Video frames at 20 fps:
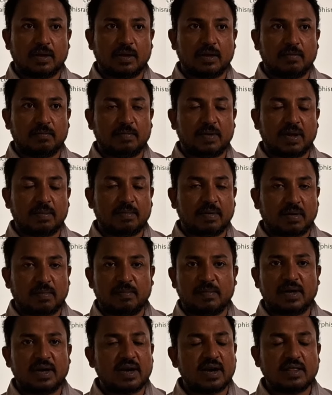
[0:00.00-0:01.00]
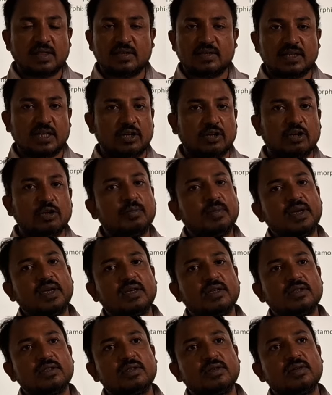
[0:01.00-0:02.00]
we have completed this
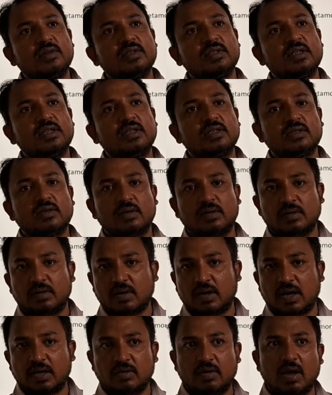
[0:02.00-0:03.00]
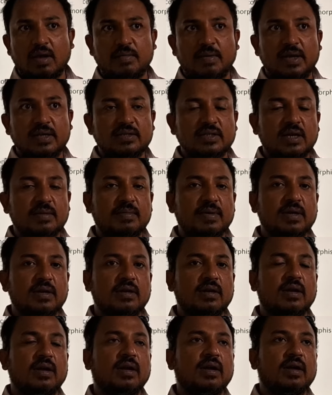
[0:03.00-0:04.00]
economic geology. So I have exam
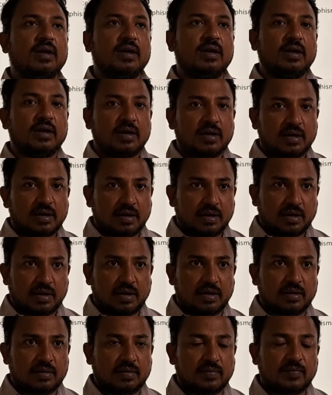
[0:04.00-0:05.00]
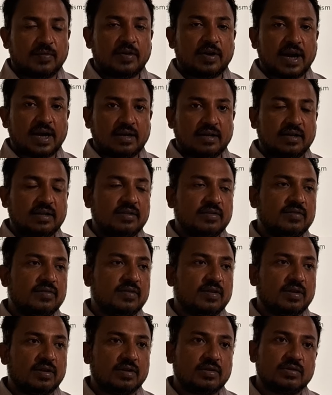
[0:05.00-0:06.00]
in on the
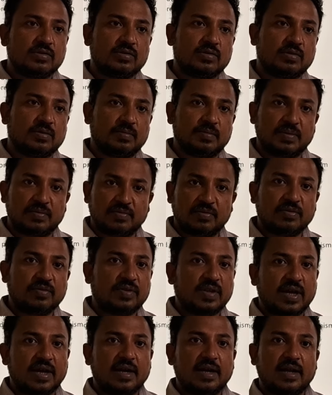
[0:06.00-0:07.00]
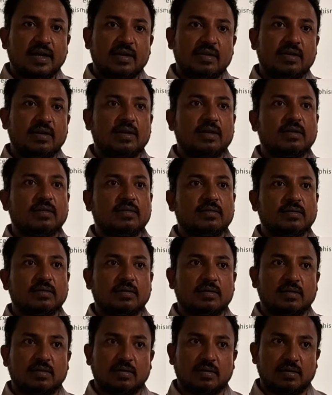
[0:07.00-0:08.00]
19th. So before that, I'll
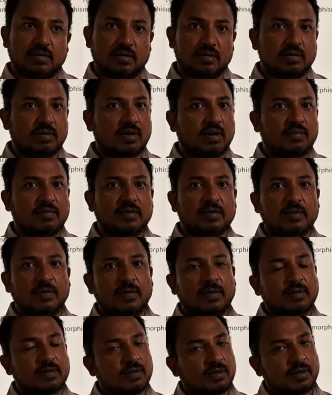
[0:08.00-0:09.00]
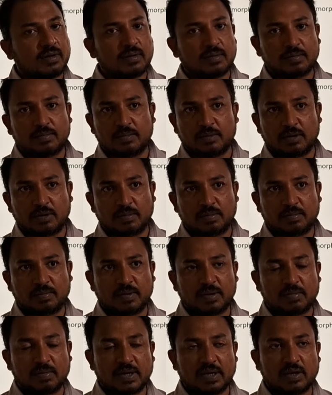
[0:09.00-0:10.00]
cover all the
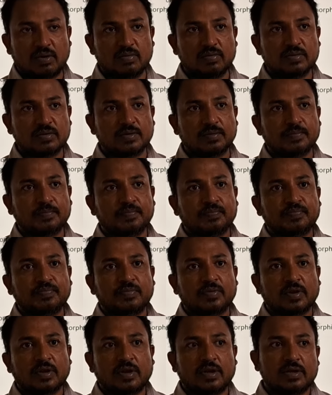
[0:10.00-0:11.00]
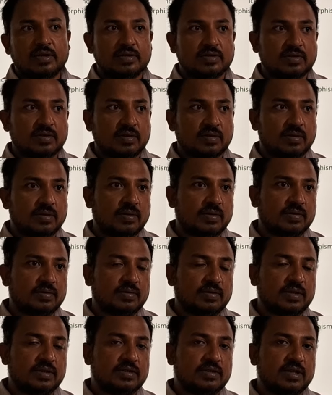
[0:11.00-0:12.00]
PYQs.
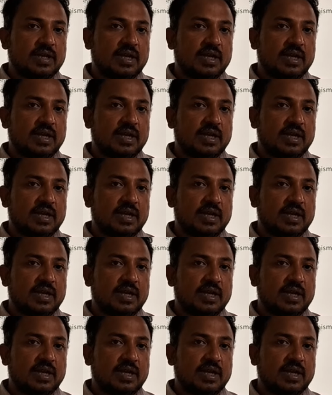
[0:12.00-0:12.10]
So this